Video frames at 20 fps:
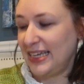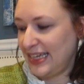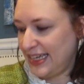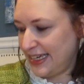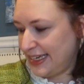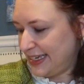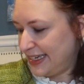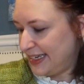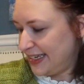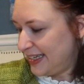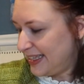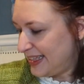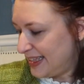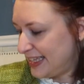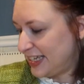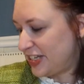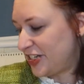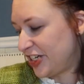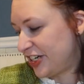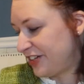in
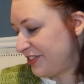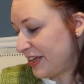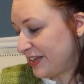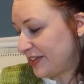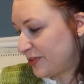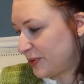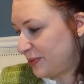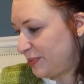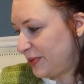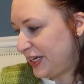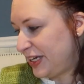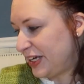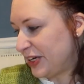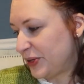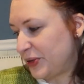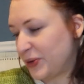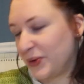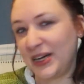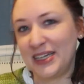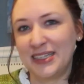this year. This would be
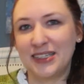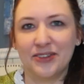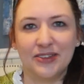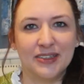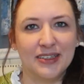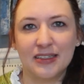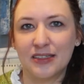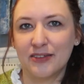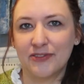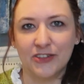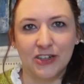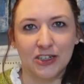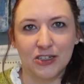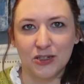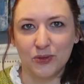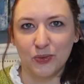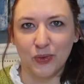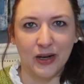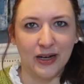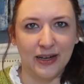great. So this is the
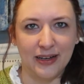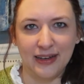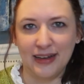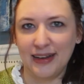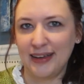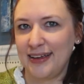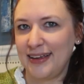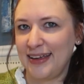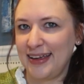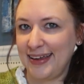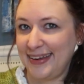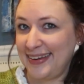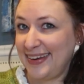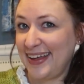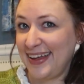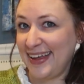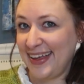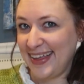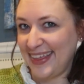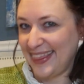first one
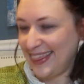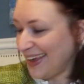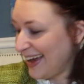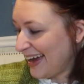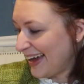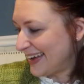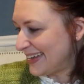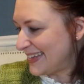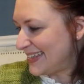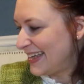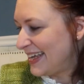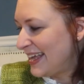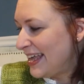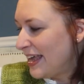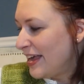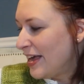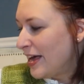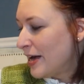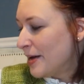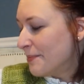in that.
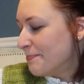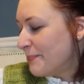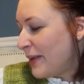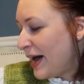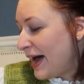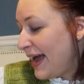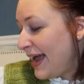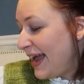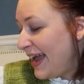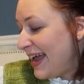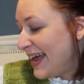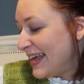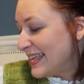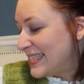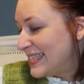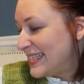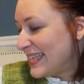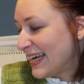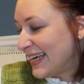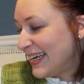My
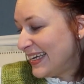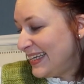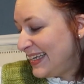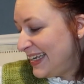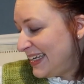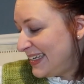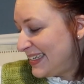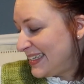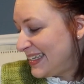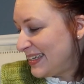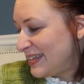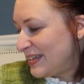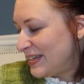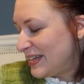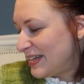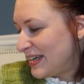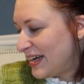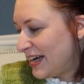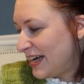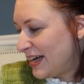second knit
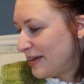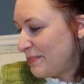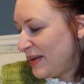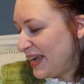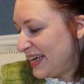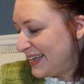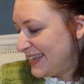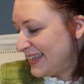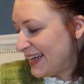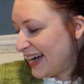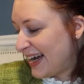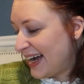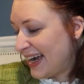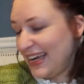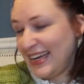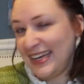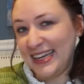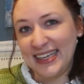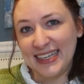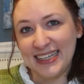Make
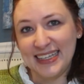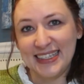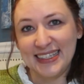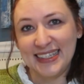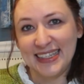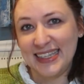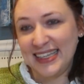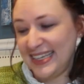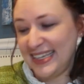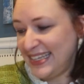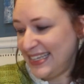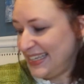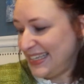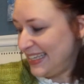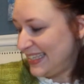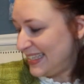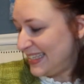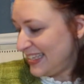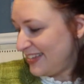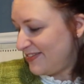9 is the
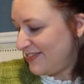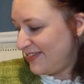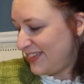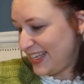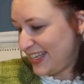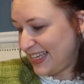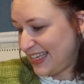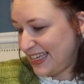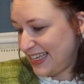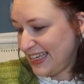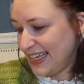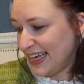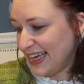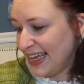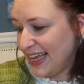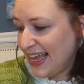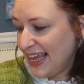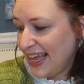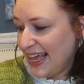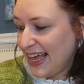Easy V,
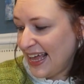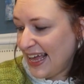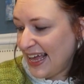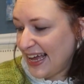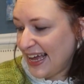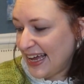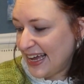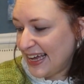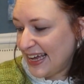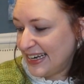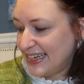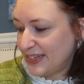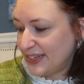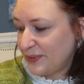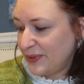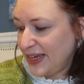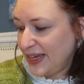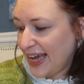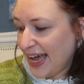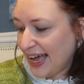and
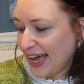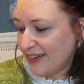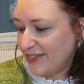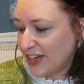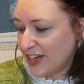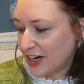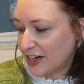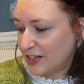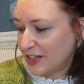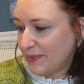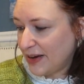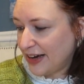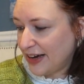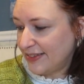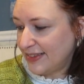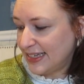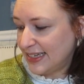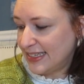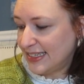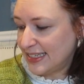we have talked
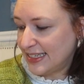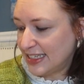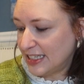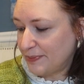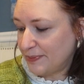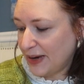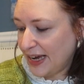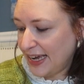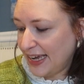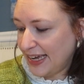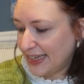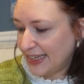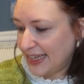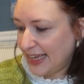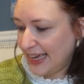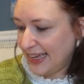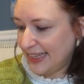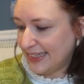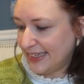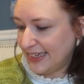about this. This is by
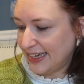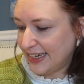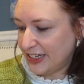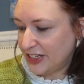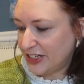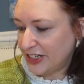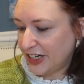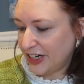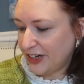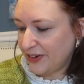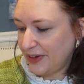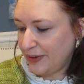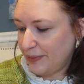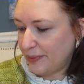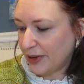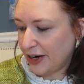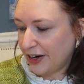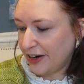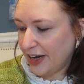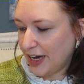Caitlin Hunter. We
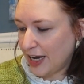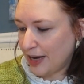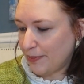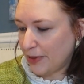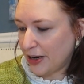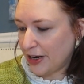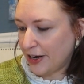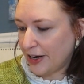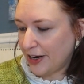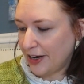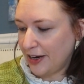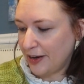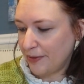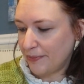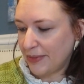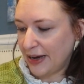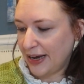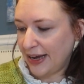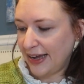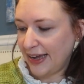brought it up on
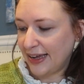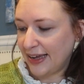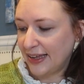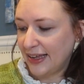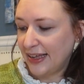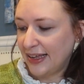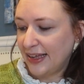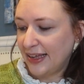my